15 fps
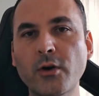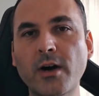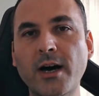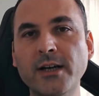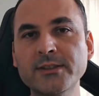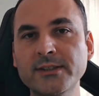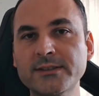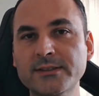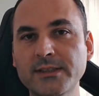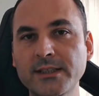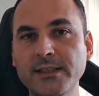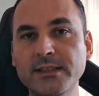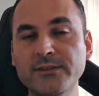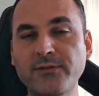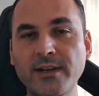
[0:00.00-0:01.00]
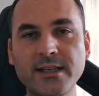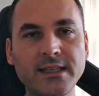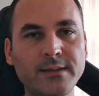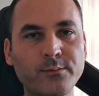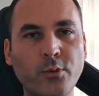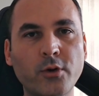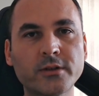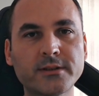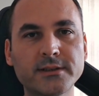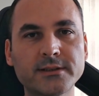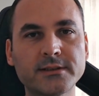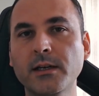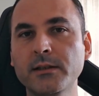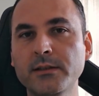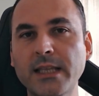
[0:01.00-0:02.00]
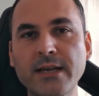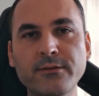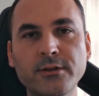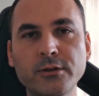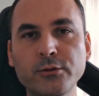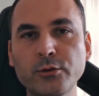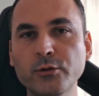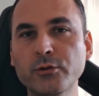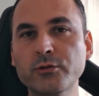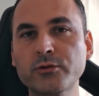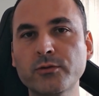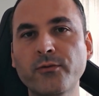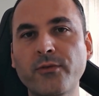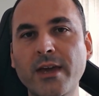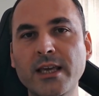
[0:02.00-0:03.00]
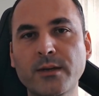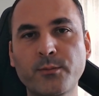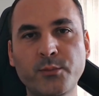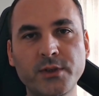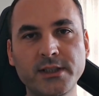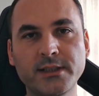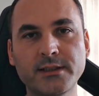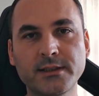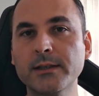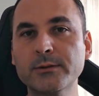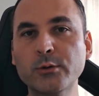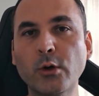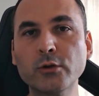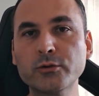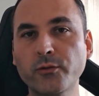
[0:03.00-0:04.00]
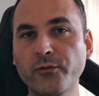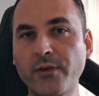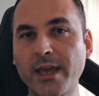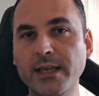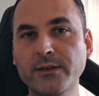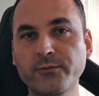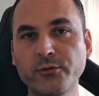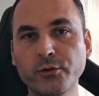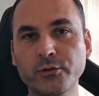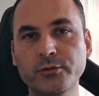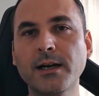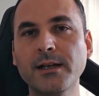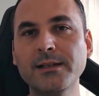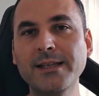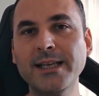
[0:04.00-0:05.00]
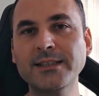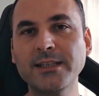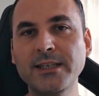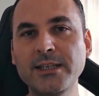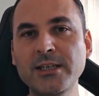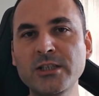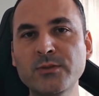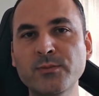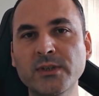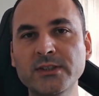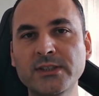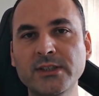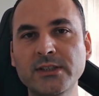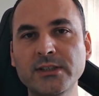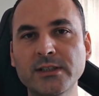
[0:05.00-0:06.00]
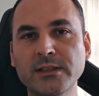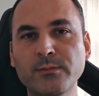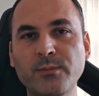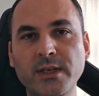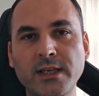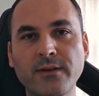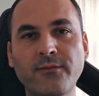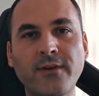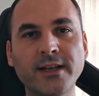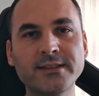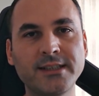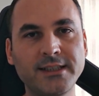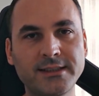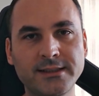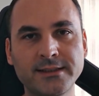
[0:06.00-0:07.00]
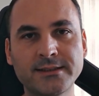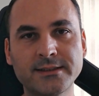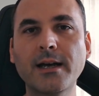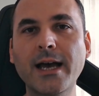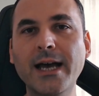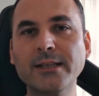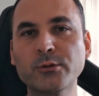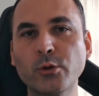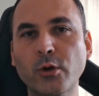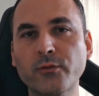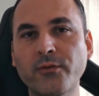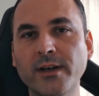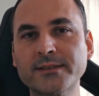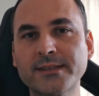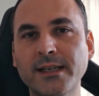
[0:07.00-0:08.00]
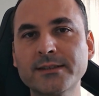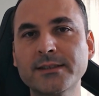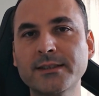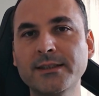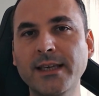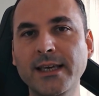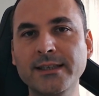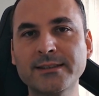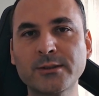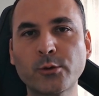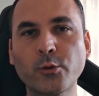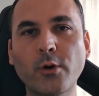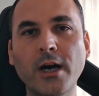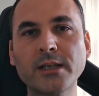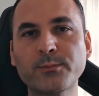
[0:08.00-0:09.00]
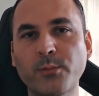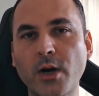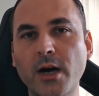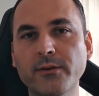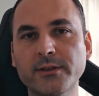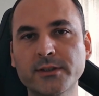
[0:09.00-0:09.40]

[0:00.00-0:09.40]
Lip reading: honesty is very important. Never use fake brick. Don't fake wood. Let each material be what it is, and your facade gains quiet power.